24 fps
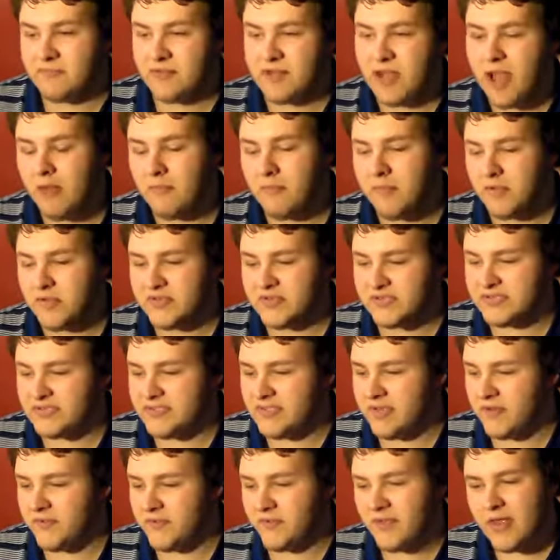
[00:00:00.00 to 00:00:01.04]
combos and
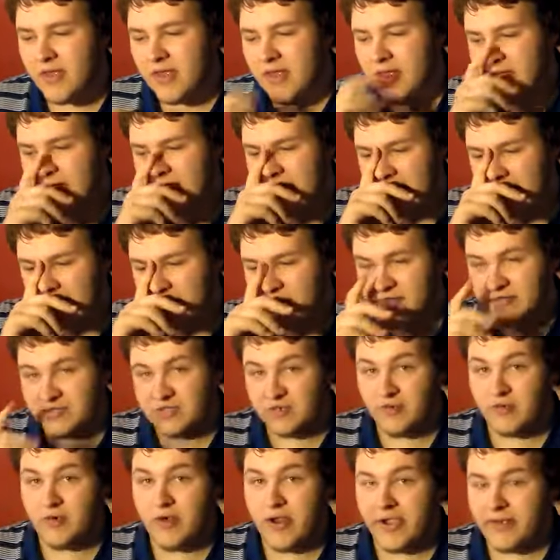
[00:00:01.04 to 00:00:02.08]
stuff, it was
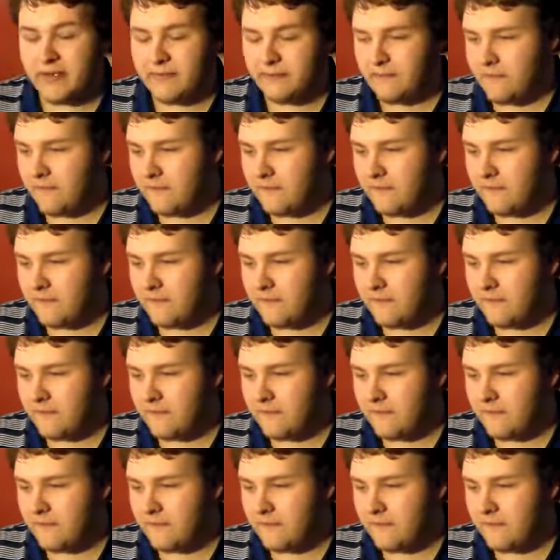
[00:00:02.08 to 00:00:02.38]
great.